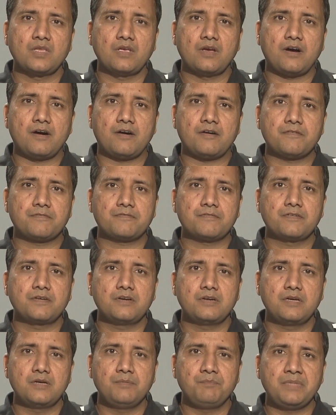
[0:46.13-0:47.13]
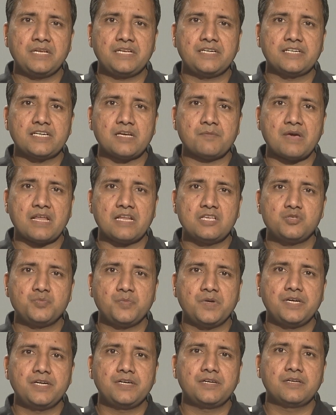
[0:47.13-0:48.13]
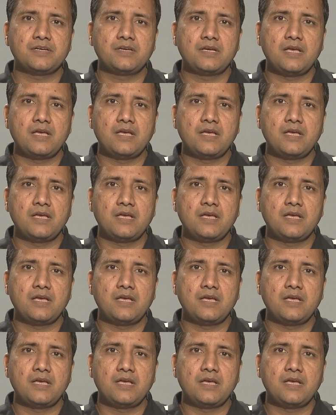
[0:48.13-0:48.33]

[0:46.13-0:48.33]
of big data management